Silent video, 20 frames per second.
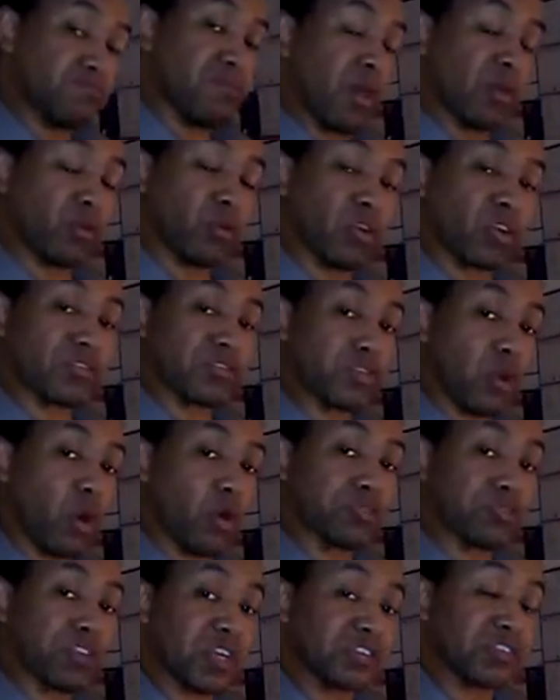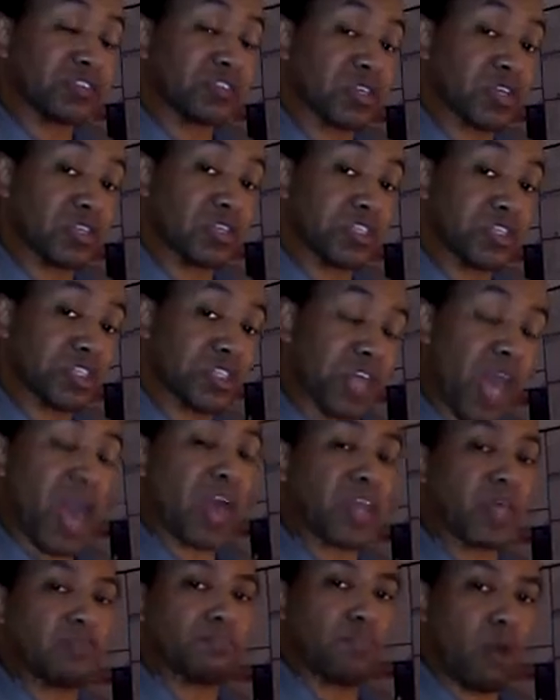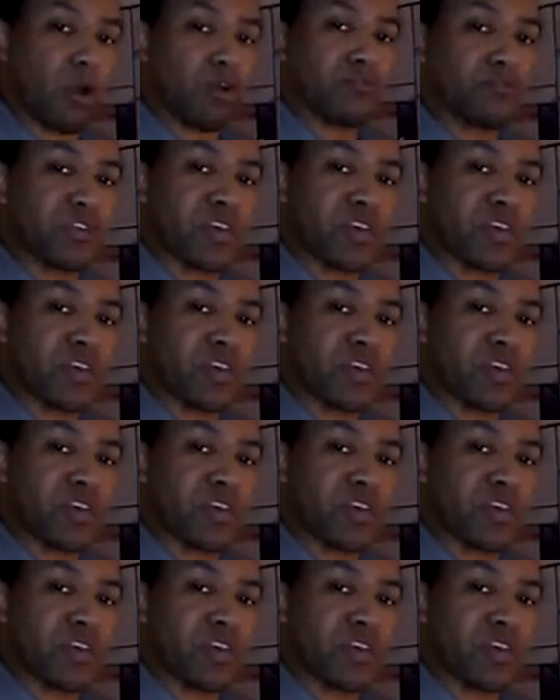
Sheet, Metal and Associates, Shannon